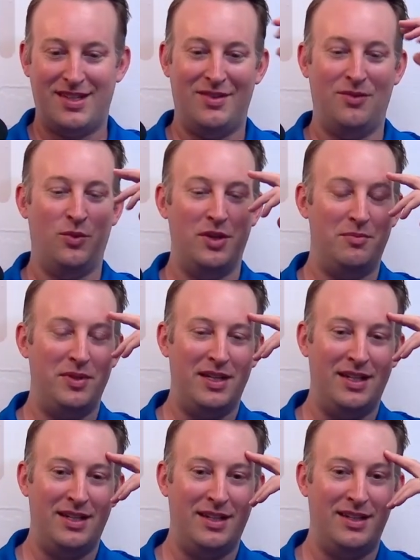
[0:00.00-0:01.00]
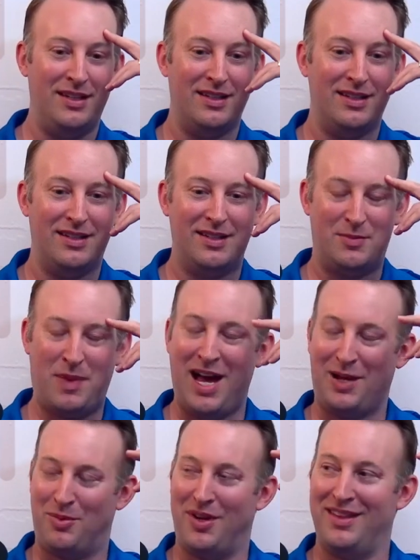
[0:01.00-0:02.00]
would be
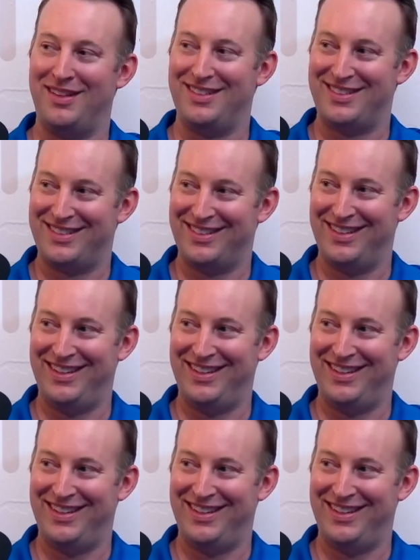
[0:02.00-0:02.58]
Spack Brothers.